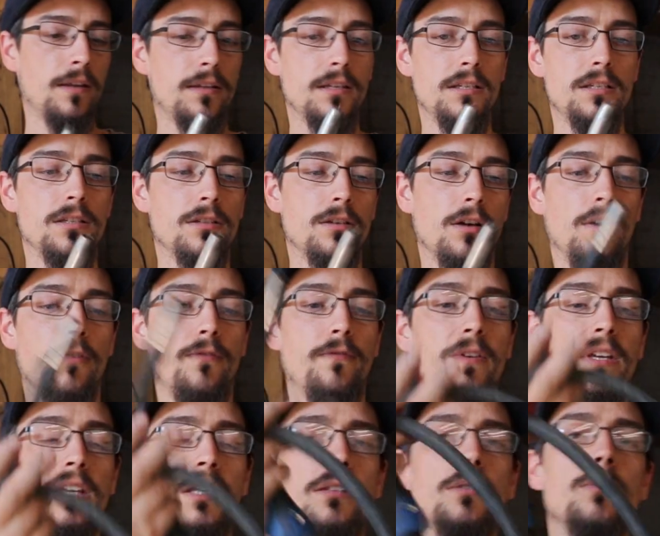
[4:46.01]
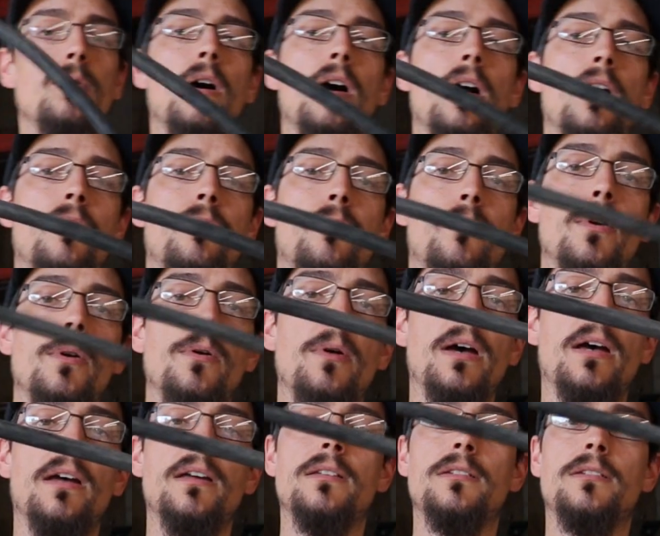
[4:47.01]
This has got to feed the wire through
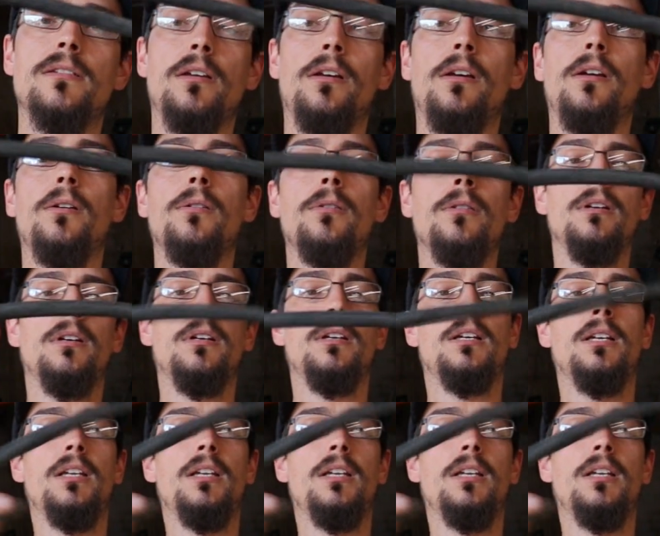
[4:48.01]
it, so